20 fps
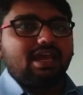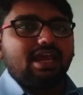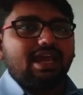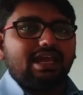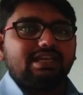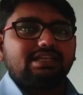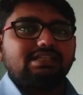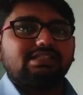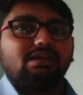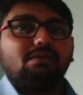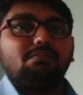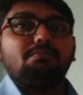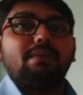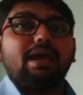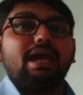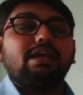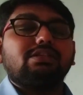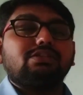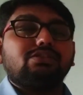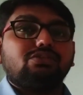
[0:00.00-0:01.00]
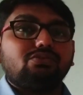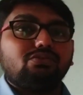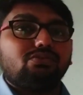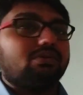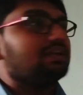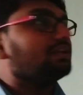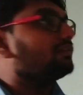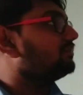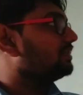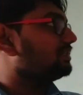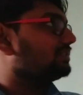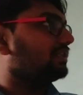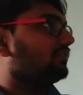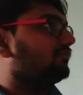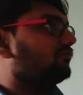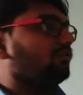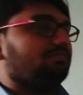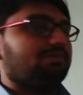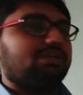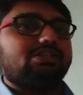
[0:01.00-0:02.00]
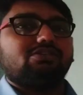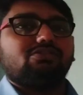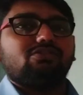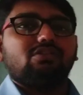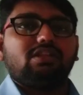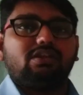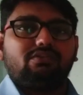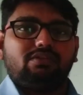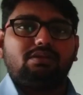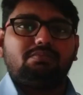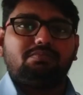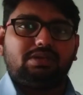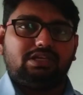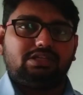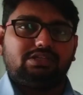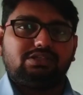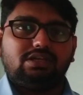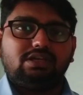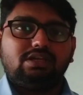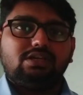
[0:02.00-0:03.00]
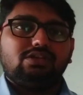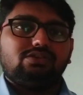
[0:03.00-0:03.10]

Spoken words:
and some banks do give this information on every page.